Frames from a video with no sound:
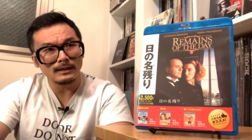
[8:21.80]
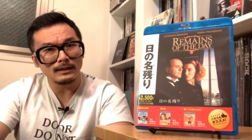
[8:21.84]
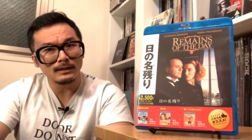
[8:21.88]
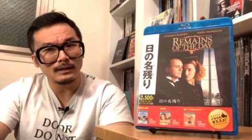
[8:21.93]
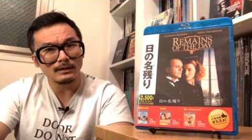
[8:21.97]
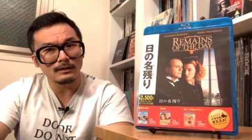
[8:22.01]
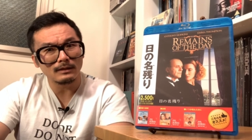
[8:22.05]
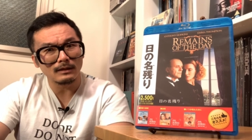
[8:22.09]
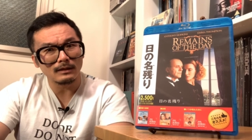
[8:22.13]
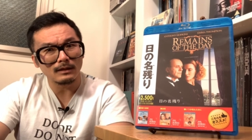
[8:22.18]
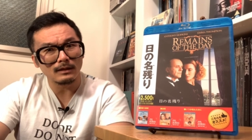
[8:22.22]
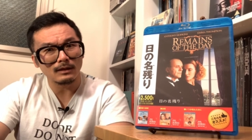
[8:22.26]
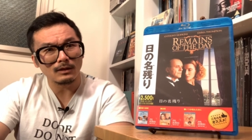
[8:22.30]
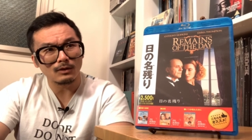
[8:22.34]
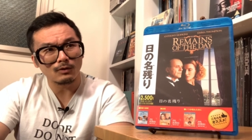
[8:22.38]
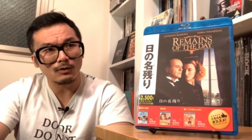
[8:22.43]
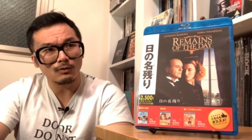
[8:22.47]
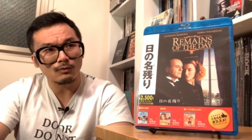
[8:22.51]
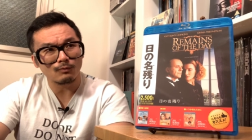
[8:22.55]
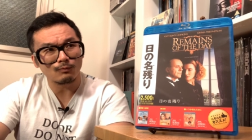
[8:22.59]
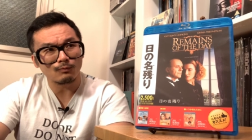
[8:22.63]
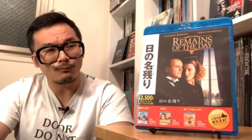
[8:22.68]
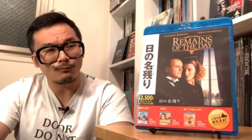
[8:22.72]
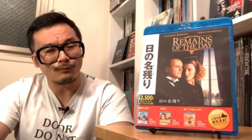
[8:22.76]
uh,
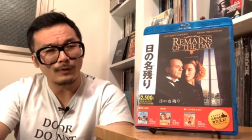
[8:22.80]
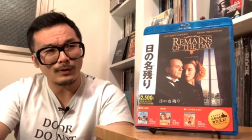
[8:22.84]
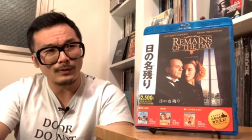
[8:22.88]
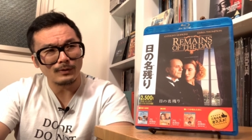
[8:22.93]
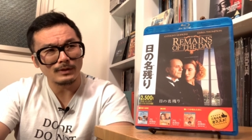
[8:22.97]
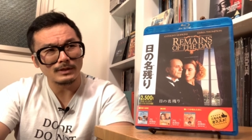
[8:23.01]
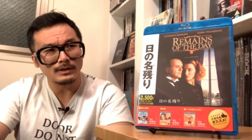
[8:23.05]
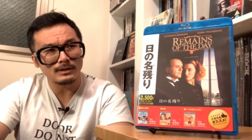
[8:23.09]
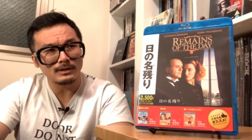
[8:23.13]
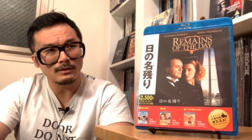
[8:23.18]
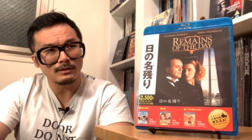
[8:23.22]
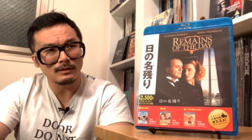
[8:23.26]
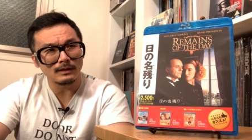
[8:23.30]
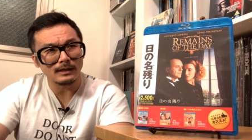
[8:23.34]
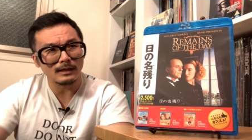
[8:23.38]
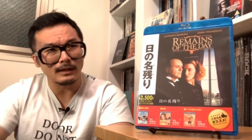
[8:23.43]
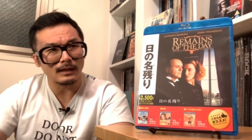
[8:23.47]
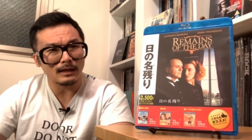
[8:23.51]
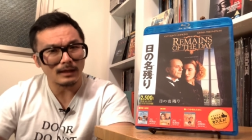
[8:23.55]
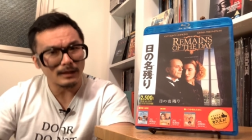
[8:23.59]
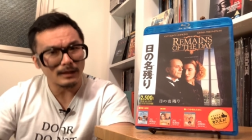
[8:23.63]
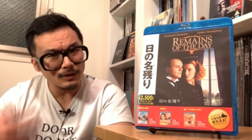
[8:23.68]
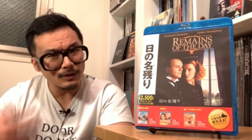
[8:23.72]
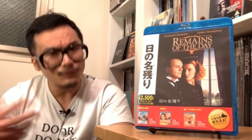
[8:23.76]
very
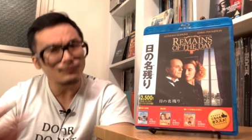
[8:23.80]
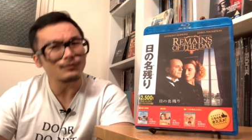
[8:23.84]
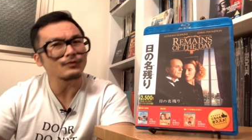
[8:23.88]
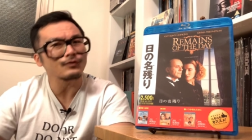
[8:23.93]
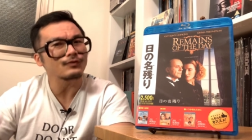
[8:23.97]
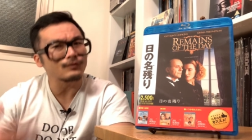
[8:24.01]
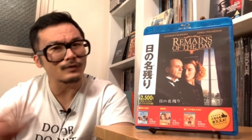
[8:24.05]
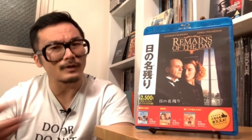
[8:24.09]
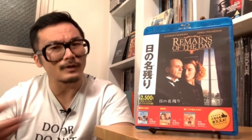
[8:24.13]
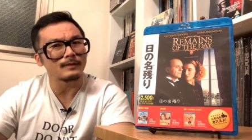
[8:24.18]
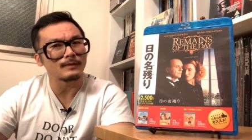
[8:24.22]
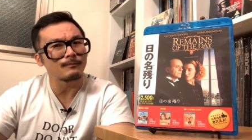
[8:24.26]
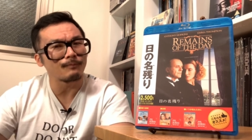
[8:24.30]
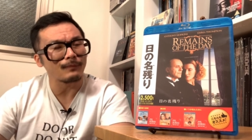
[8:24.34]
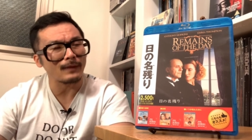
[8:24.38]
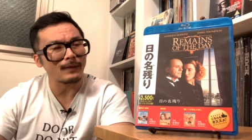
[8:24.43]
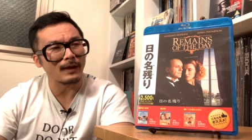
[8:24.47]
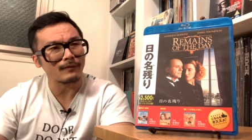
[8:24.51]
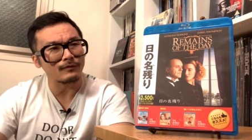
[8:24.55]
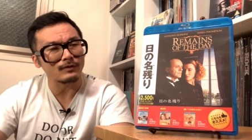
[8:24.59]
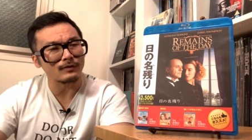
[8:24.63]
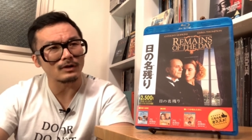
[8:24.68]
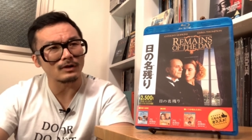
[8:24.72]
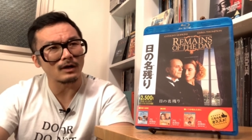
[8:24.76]
uh, interested at
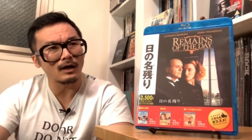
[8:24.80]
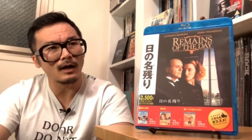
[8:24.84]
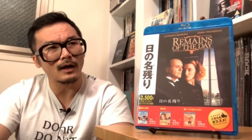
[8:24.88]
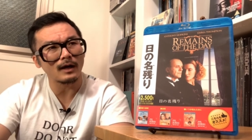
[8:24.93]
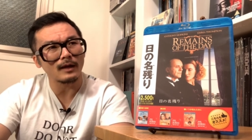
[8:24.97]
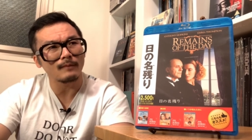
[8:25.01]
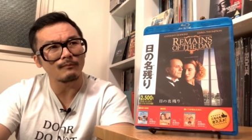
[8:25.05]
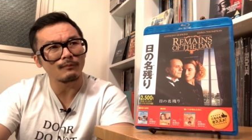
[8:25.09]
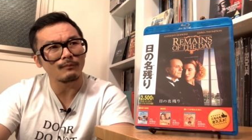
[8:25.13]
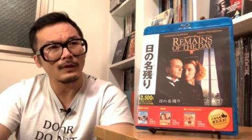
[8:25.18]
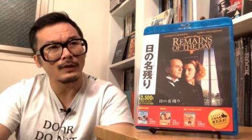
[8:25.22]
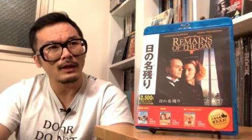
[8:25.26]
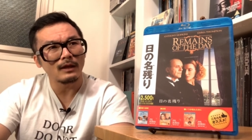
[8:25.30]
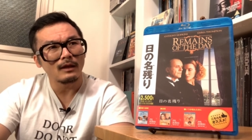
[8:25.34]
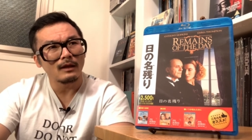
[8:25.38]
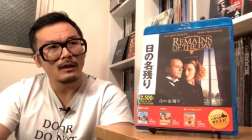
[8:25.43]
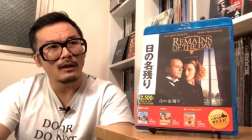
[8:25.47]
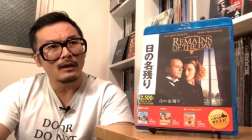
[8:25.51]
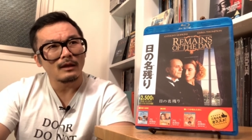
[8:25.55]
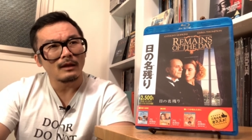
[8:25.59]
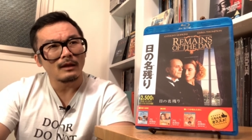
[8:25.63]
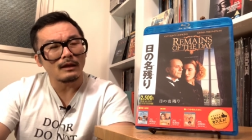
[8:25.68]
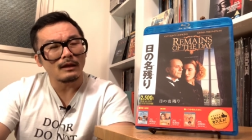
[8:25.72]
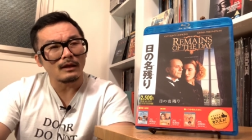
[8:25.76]
the time
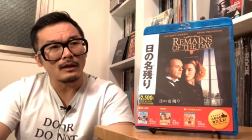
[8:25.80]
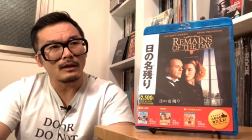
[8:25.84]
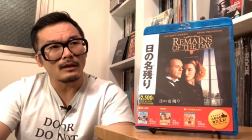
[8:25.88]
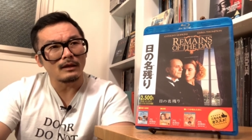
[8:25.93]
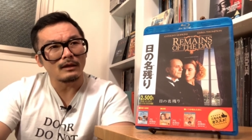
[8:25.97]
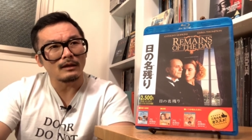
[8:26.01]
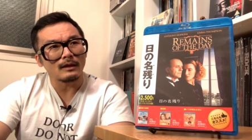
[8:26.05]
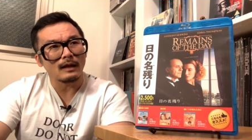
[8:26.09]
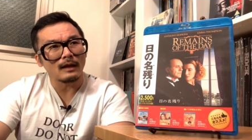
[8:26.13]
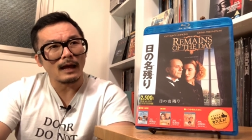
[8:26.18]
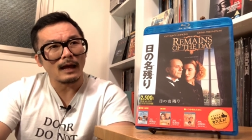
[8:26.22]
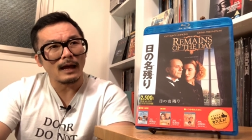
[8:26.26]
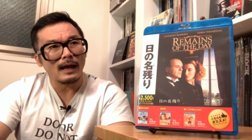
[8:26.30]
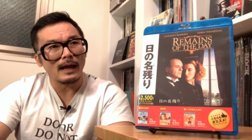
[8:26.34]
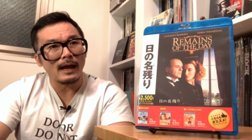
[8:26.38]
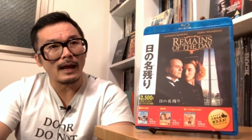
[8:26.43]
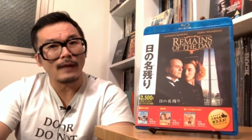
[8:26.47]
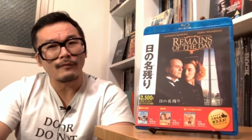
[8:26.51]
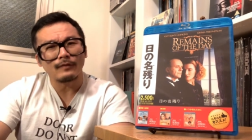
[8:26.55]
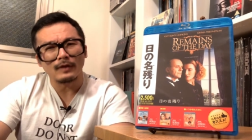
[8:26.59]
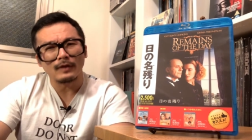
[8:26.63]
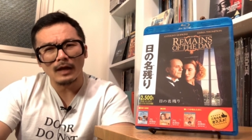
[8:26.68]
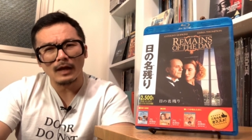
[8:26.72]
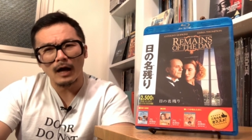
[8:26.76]
in
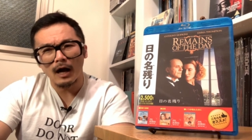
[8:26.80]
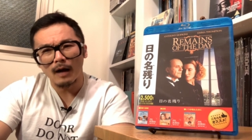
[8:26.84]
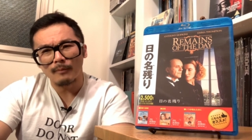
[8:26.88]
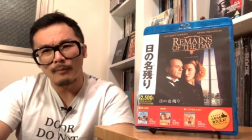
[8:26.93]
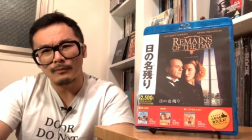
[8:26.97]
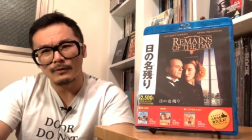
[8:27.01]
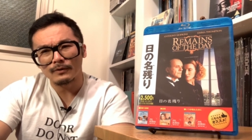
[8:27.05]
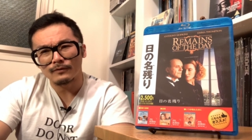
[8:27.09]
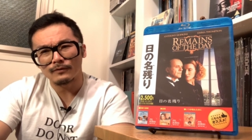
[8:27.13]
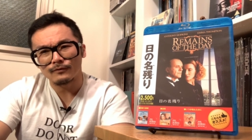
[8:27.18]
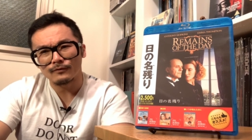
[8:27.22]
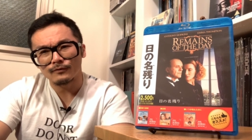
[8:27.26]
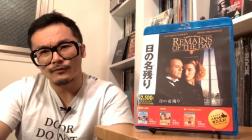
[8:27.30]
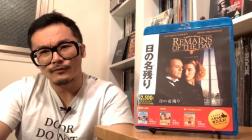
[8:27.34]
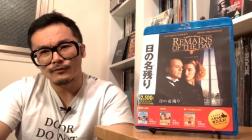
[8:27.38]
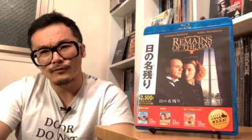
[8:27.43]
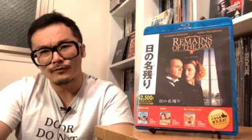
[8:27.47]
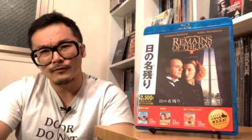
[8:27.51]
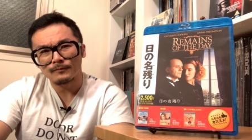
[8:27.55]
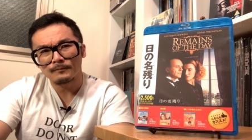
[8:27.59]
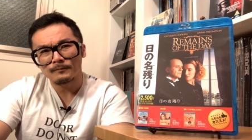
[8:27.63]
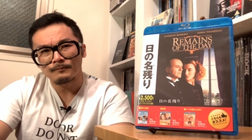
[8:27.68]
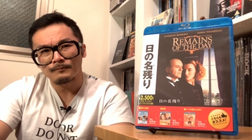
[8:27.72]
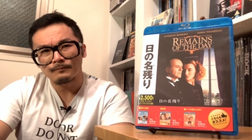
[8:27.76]
Anthony Hopkins
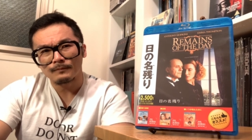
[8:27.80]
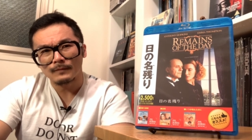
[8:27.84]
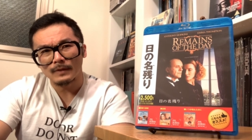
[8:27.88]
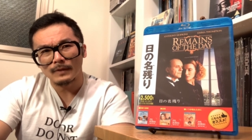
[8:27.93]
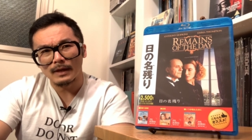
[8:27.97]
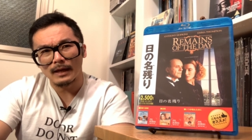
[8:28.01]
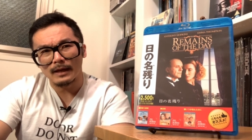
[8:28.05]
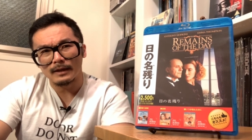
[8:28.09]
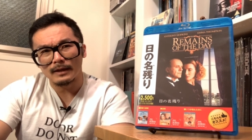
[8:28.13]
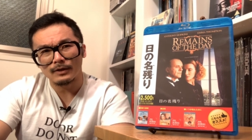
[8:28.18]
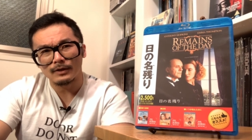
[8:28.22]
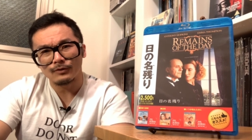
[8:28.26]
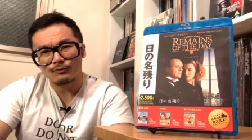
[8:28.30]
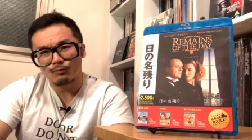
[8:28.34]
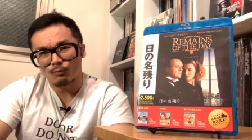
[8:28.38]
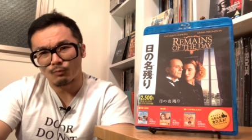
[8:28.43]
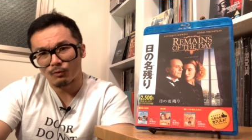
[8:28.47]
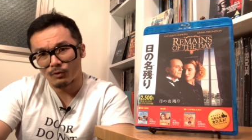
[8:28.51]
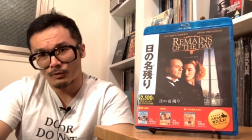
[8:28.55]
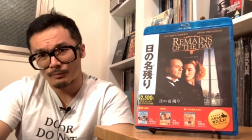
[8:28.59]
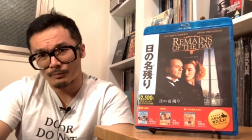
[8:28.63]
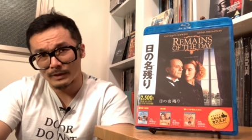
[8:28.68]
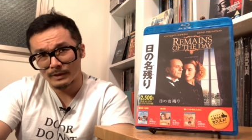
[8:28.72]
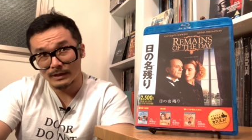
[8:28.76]
and his
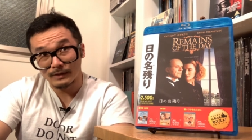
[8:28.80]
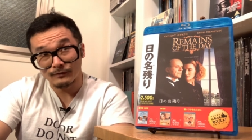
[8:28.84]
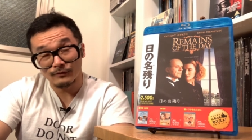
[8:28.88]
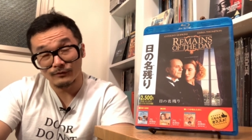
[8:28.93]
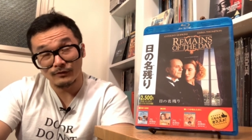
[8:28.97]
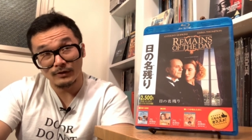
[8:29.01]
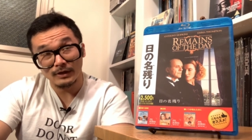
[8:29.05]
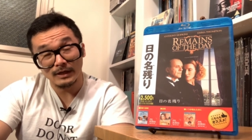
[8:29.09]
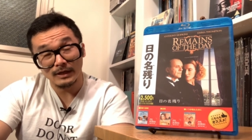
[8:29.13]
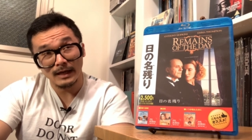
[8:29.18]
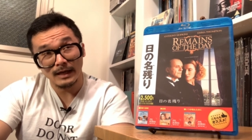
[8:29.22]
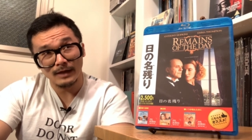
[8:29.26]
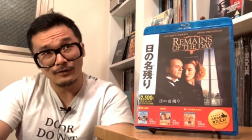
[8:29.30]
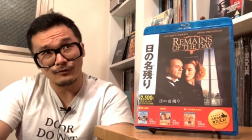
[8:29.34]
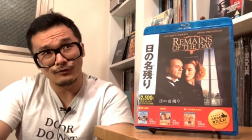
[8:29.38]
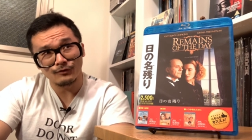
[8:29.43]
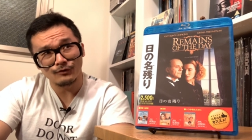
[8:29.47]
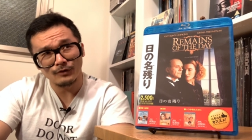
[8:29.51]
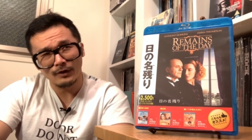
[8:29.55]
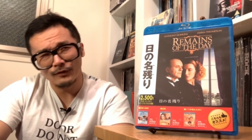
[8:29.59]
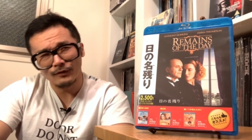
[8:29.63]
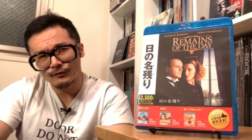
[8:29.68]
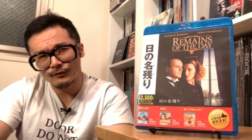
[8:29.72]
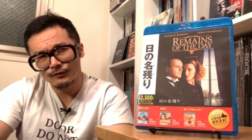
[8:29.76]
work because he had
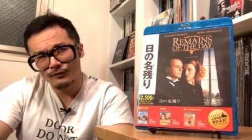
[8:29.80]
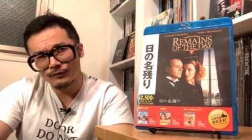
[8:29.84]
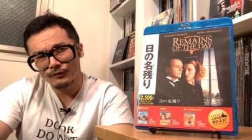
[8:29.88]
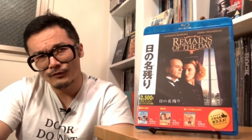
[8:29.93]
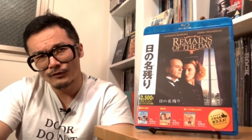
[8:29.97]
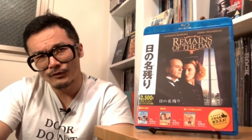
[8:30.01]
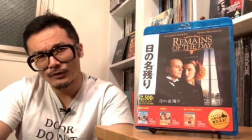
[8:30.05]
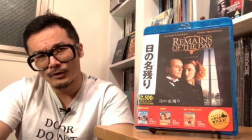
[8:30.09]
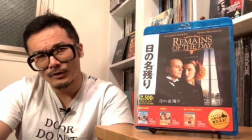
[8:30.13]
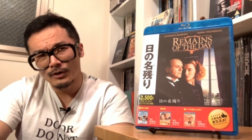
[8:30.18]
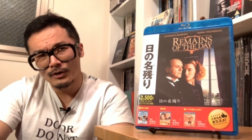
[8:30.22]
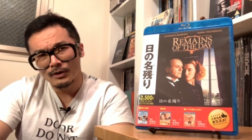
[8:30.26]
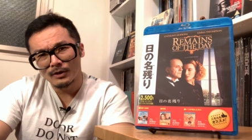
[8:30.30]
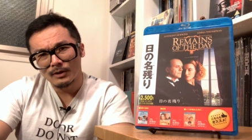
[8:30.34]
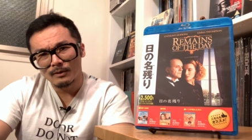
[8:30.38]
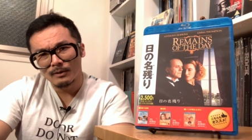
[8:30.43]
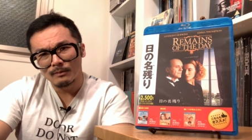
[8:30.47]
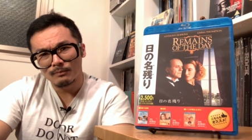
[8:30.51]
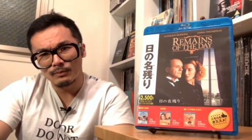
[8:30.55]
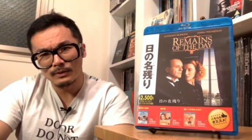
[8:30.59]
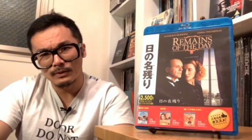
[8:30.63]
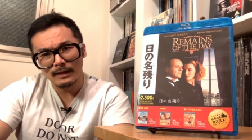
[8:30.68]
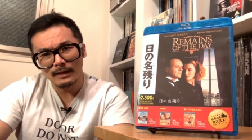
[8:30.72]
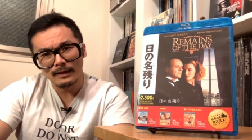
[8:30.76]
just
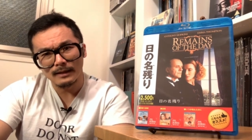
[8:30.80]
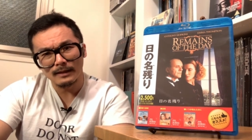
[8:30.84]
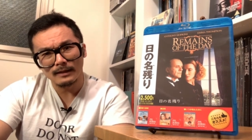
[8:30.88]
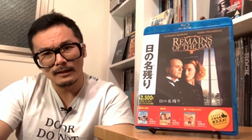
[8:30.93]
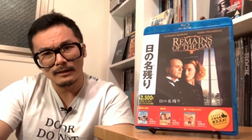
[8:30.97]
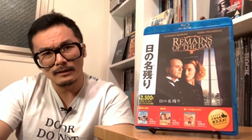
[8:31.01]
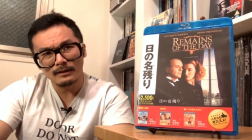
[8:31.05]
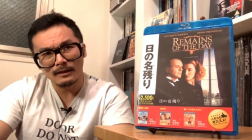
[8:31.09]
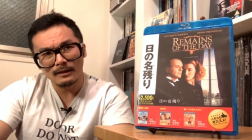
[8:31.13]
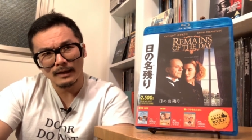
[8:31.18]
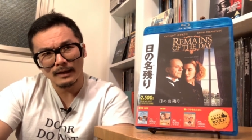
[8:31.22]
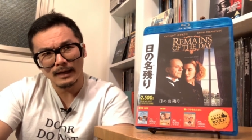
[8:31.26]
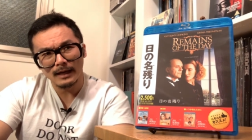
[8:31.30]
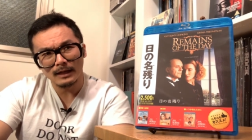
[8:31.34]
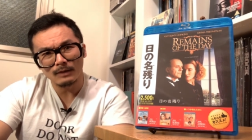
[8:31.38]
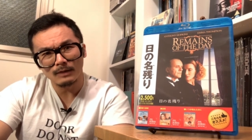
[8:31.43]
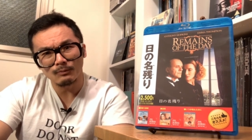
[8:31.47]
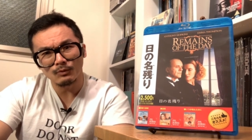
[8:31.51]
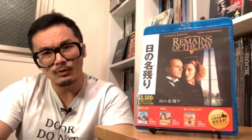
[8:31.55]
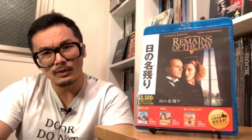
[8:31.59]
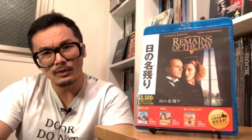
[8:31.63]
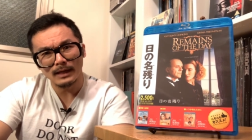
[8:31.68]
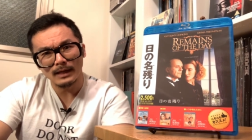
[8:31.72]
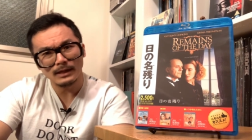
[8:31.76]
played
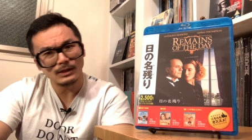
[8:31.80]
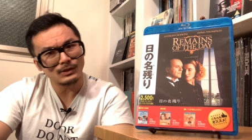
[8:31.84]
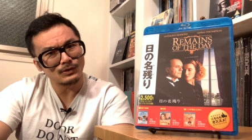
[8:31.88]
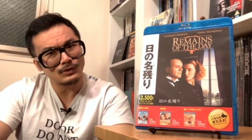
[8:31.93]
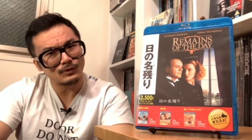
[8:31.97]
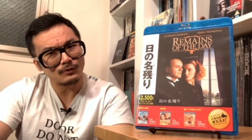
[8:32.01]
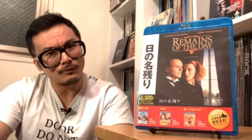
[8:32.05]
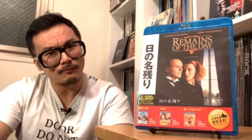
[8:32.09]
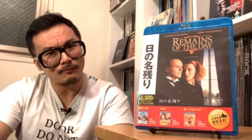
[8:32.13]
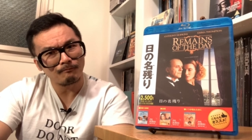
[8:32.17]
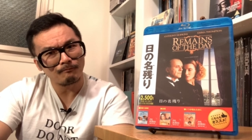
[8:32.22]
Hannibal Lecter